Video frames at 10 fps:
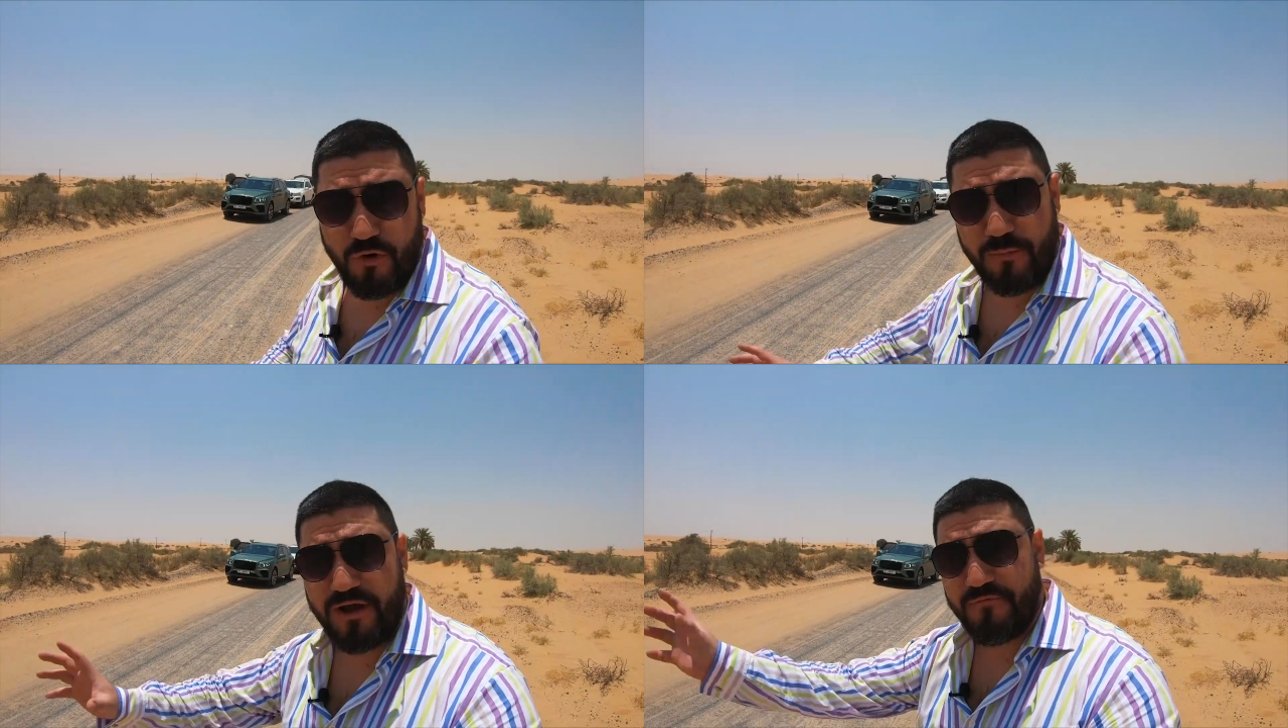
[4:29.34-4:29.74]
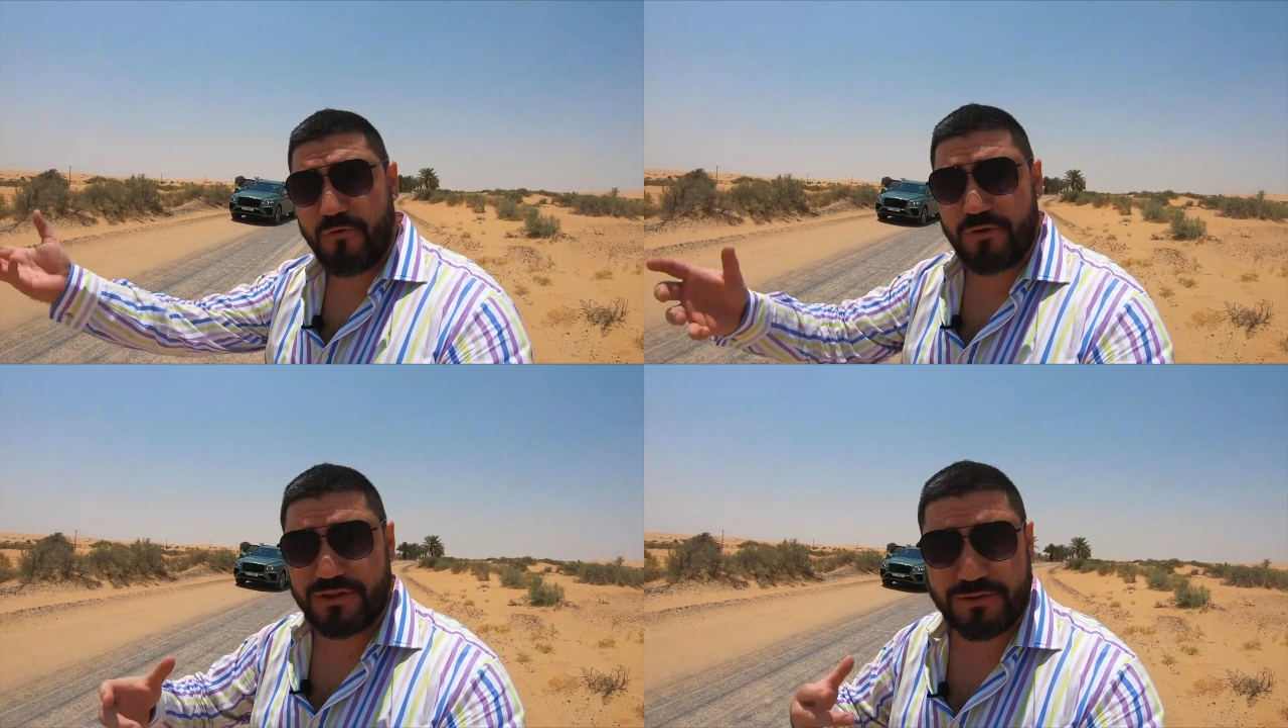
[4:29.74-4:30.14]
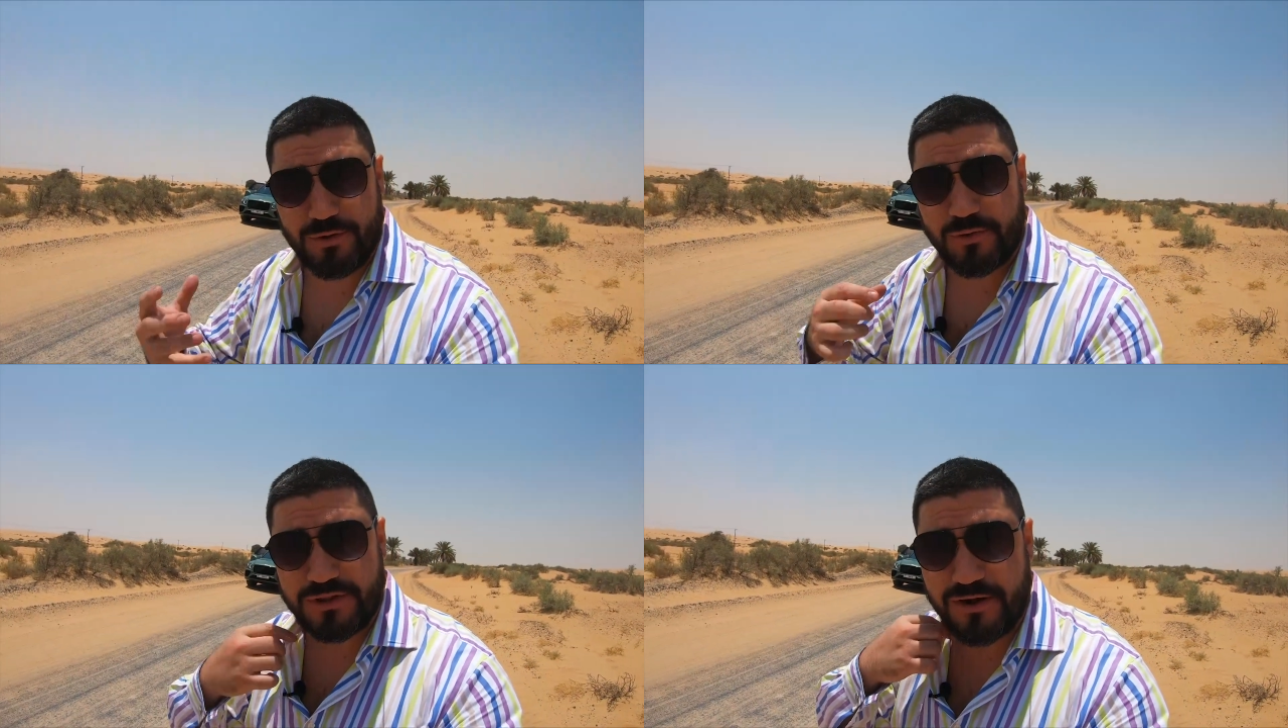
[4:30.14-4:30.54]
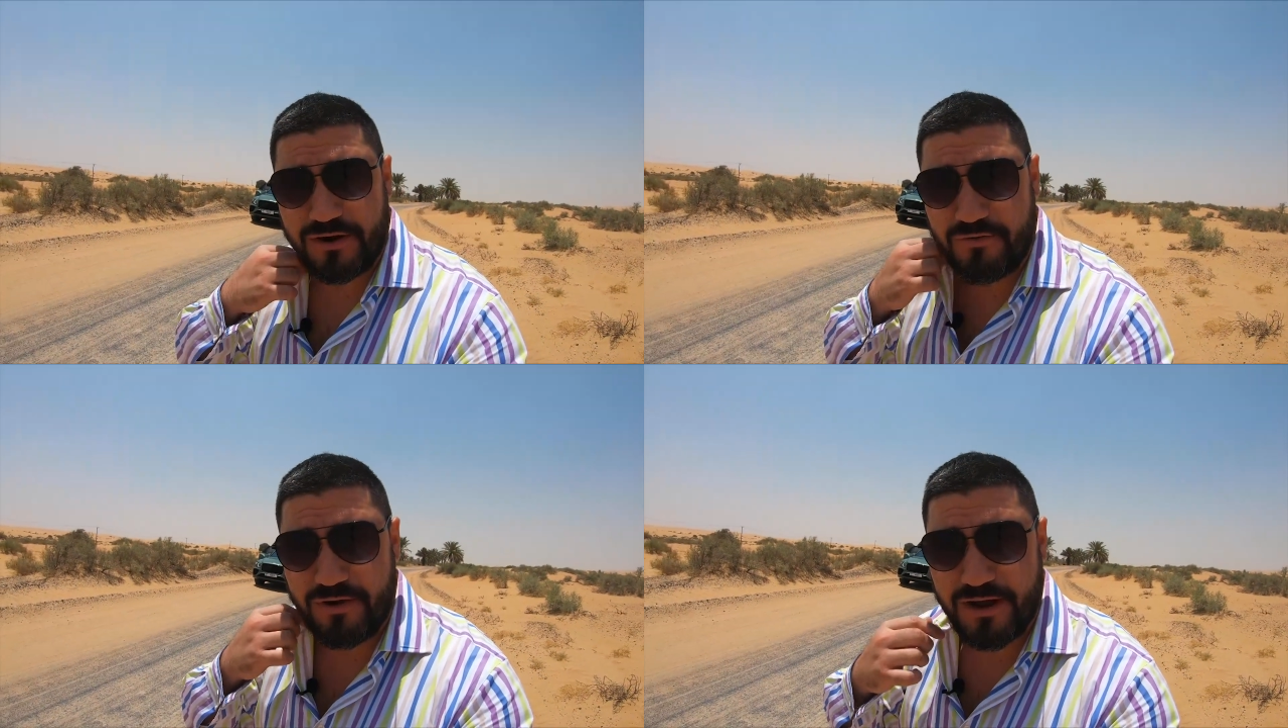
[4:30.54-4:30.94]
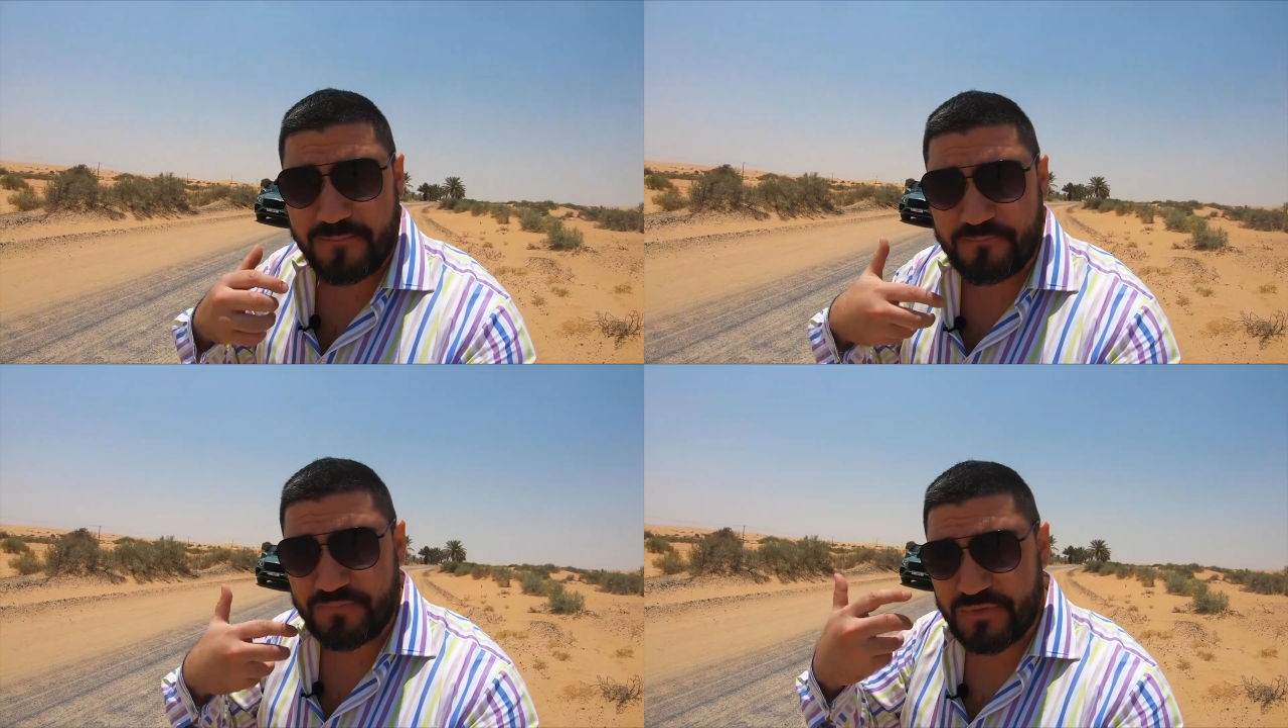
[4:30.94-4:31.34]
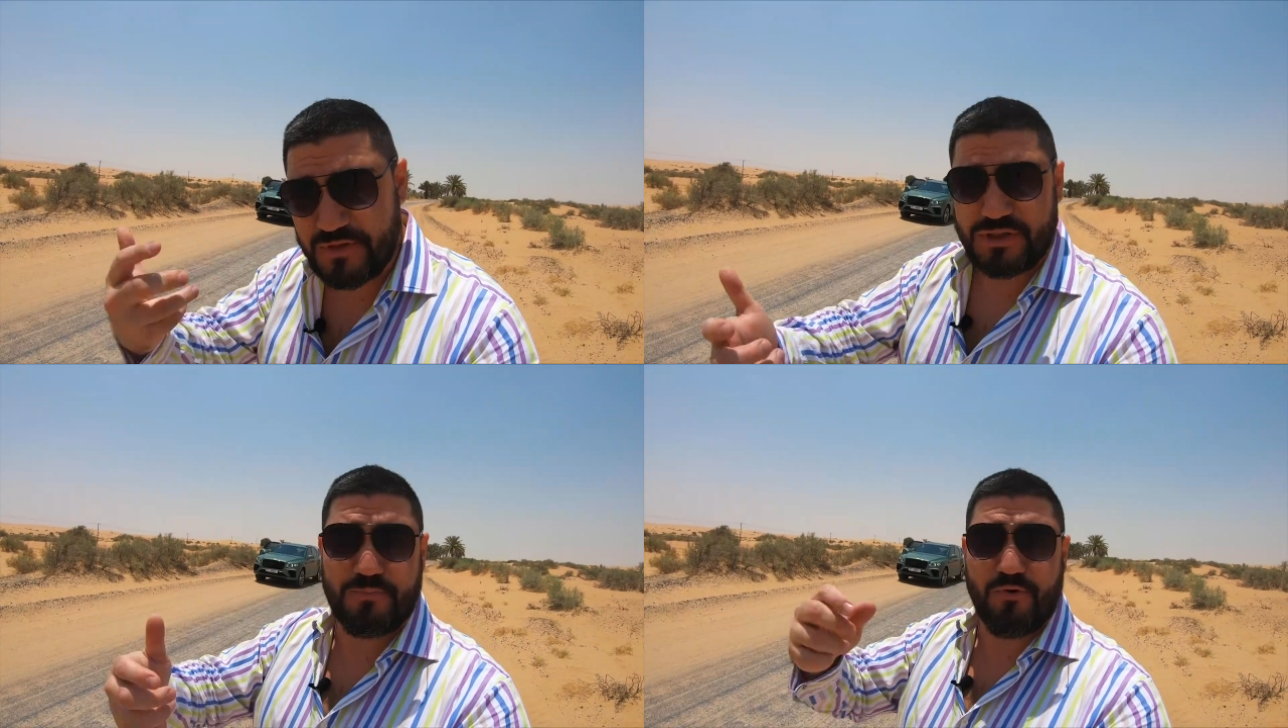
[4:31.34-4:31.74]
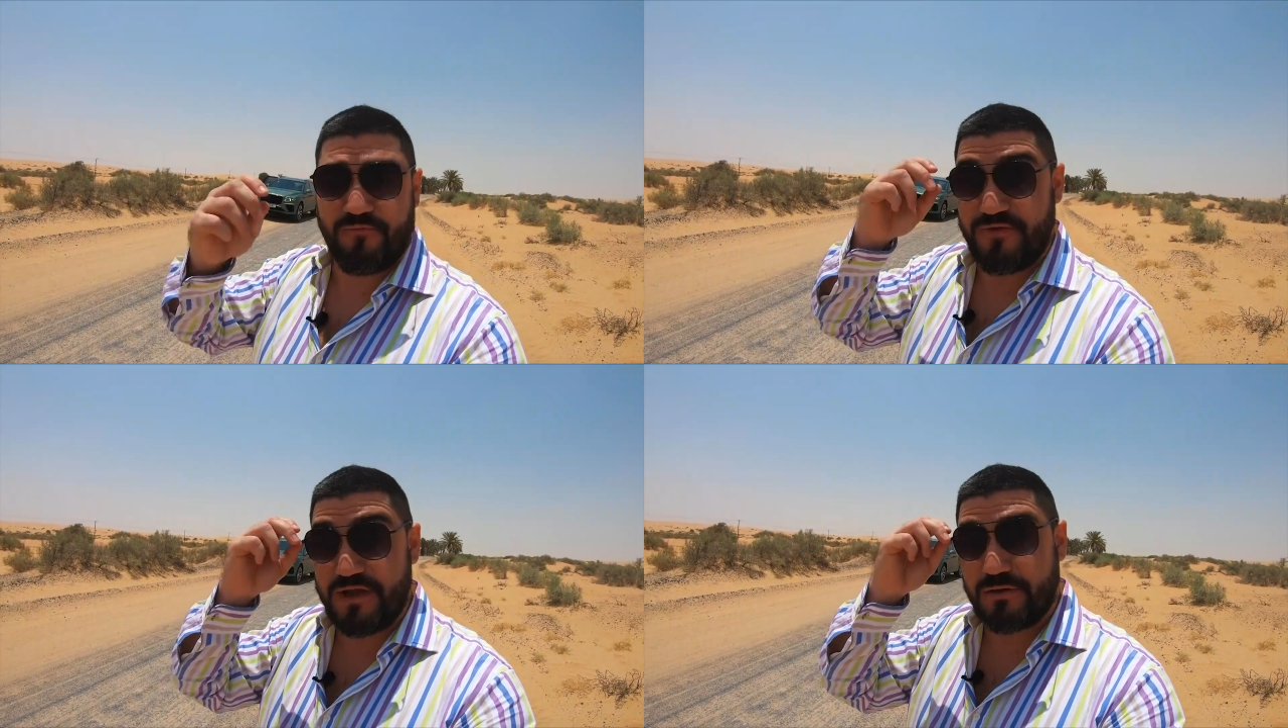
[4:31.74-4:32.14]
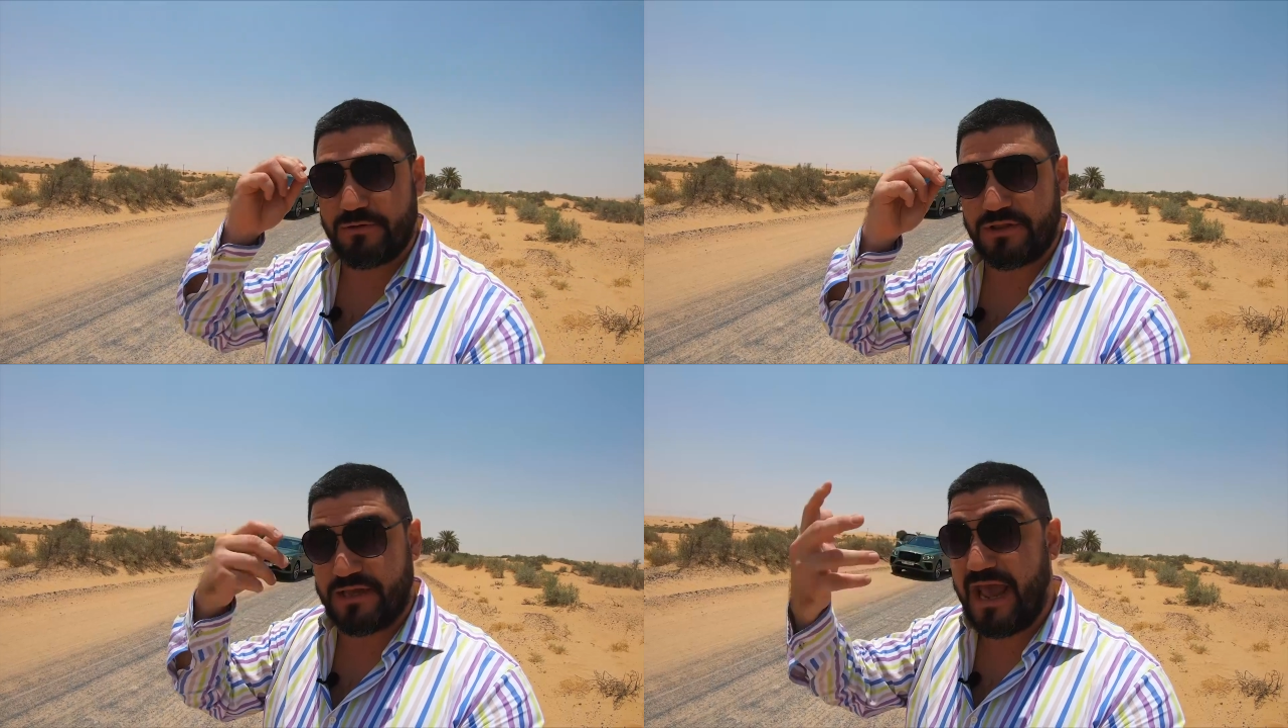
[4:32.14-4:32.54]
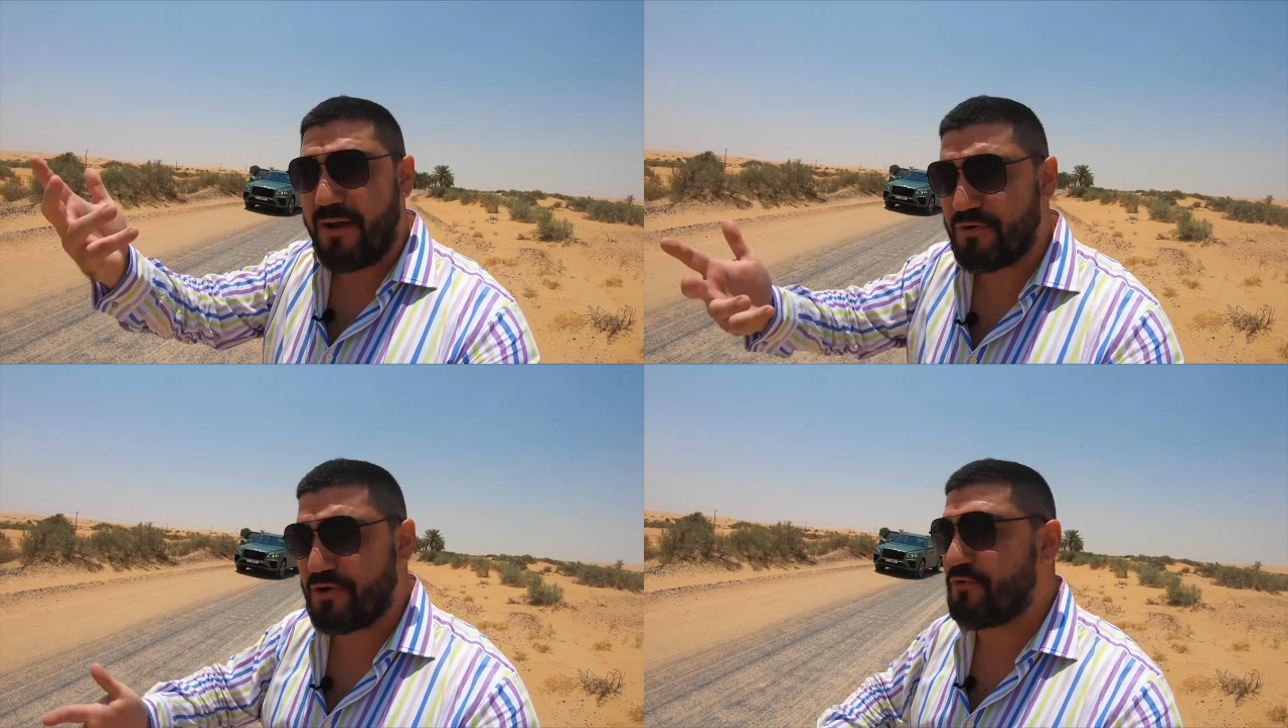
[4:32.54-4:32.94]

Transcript: 4x4s. Those are um, the support vehicles, the camera